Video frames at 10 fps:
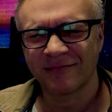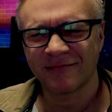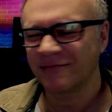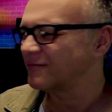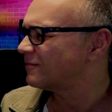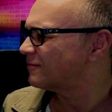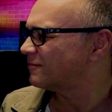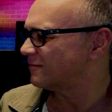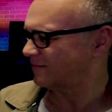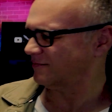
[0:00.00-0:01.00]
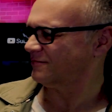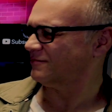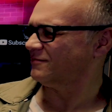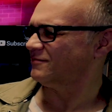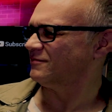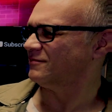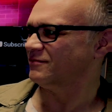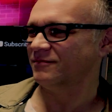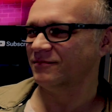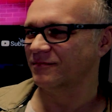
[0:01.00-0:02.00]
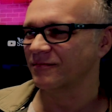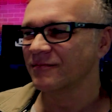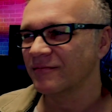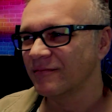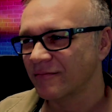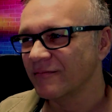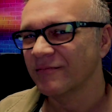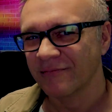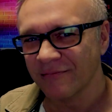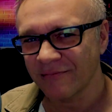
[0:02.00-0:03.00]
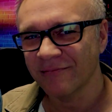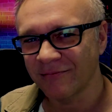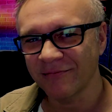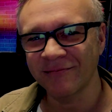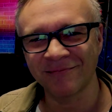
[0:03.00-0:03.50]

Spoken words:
This person isn't speaking.